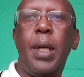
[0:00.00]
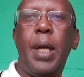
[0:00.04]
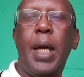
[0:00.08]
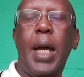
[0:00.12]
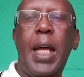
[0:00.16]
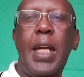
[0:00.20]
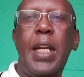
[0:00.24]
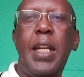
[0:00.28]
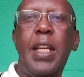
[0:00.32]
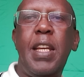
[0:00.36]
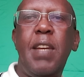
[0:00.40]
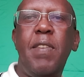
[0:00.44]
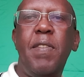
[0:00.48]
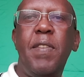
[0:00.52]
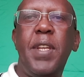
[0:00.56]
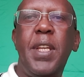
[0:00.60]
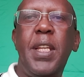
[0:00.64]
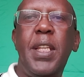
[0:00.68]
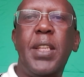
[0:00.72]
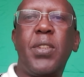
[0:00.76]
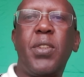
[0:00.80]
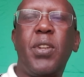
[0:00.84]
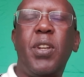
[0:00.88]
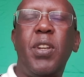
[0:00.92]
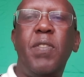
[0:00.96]
And if
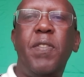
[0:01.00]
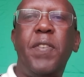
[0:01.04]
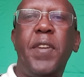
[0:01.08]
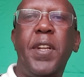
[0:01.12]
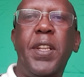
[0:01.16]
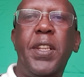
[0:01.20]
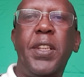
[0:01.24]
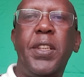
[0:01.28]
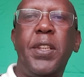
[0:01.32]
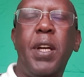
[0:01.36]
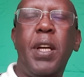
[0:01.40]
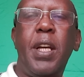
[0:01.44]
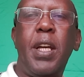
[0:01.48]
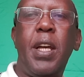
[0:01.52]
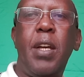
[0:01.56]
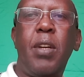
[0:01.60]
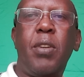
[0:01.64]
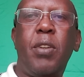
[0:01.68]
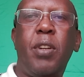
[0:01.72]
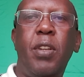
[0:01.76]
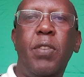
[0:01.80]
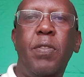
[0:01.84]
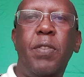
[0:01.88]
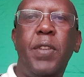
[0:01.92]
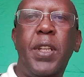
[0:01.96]
this
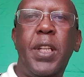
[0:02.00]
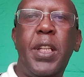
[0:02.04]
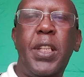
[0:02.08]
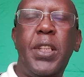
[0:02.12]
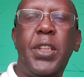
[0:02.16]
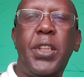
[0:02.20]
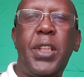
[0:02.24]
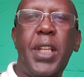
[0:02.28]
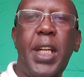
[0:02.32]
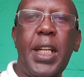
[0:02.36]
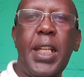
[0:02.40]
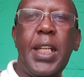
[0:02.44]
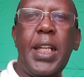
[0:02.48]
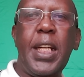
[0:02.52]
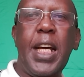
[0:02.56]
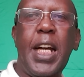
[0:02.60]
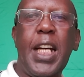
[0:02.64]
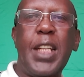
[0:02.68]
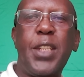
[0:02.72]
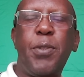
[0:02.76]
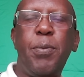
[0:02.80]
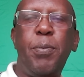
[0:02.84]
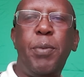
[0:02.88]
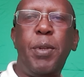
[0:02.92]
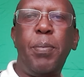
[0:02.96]
confidentiality
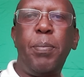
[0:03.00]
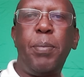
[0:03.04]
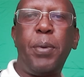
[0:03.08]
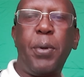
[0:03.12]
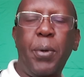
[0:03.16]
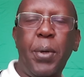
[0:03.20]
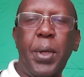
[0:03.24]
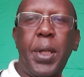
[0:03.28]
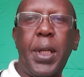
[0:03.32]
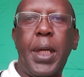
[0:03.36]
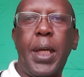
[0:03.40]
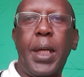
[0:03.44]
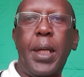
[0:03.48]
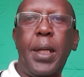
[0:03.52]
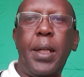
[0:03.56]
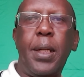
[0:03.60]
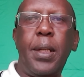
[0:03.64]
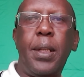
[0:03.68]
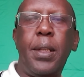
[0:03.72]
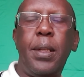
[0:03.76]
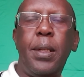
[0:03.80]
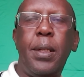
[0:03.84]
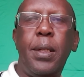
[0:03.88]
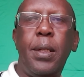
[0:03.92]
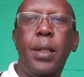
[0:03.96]
has to be broken,
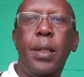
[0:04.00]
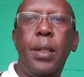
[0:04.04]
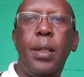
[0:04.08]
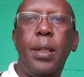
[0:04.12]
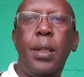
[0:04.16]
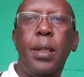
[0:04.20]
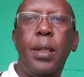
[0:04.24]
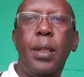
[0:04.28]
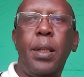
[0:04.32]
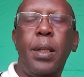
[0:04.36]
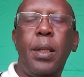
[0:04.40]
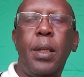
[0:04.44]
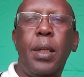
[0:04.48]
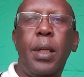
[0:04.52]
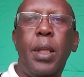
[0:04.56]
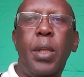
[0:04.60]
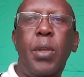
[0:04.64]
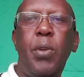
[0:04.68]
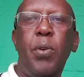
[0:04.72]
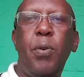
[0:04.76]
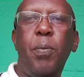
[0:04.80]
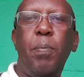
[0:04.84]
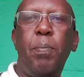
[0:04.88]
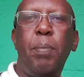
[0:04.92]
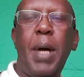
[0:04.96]

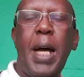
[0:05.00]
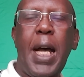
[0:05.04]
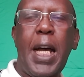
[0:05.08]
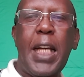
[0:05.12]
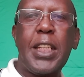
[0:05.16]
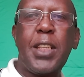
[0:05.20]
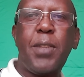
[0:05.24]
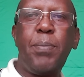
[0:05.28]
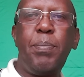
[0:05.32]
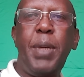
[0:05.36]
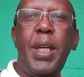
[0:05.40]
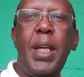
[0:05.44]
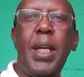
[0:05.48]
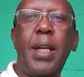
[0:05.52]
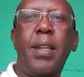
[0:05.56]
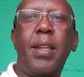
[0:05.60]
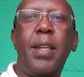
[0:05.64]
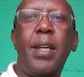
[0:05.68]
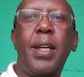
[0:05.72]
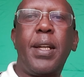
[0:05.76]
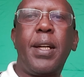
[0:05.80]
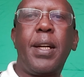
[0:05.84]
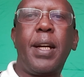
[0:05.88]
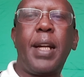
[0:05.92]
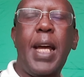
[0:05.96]
you must make
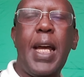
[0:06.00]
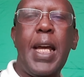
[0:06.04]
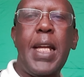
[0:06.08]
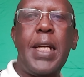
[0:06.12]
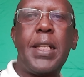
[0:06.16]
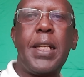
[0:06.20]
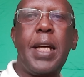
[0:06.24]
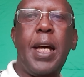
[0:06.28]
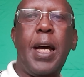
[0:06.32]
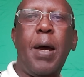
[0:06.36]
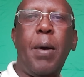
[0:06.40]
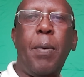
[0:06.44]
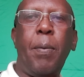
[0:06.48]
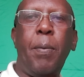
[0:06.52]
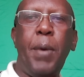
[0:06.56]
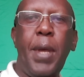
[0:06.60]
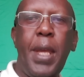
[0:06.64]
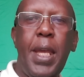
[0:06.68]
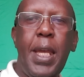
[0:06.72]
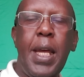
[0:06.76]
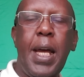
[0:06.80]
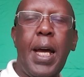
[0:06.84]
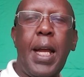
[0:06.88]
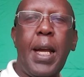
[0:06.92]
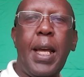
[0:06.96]
the client
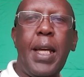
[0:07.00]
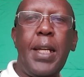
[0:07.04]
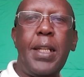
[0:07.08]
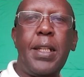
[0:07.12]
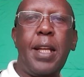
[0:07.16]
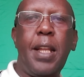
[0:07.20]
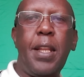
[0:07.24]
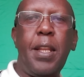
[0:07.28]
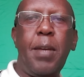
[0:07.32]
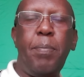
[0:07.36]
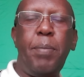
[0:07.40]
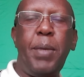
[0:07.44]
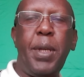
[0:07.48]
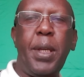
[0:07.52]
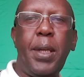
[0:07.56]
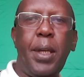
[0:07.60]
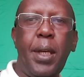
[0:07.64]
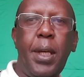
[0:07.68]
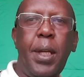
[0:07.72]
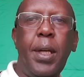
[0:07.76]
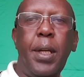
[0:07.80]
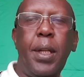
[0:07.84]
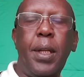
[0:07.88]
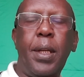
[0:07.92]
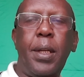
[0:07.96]
aware right at the
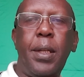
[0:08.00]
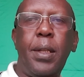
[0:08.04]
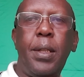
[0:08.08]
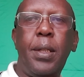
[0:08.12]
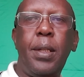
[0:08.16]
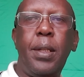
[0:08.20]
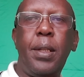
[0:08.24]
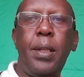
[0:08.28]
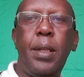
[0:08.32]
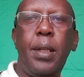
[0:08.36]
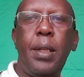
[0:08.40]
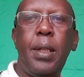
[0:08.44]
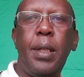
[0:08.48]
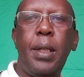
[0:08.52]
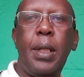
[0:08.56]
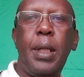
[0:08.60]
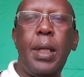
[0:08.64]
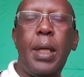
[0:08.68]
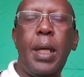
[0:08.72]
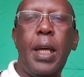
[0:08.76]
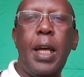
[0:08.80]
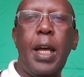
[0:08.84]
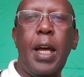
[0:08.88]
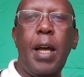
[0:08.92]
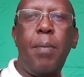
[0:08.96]
beginning
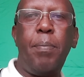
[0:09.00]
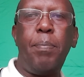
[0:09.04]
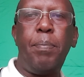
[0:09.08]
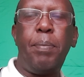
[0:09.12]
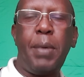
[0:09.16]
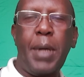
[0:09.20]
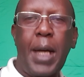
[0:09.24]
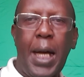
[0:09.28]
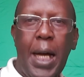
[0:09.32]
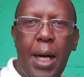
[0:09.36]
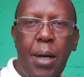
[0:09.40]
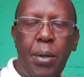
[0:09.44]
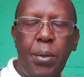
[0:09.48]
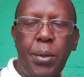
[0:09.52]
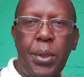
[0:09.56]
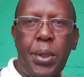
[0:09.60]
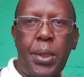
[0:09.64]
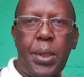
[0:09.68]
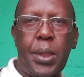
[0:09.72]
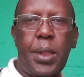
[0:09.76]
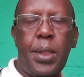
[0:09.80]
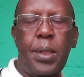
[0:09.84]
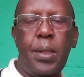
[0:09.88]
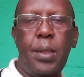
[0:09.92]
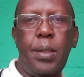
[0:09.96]

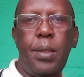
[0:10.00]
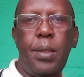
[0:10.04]
about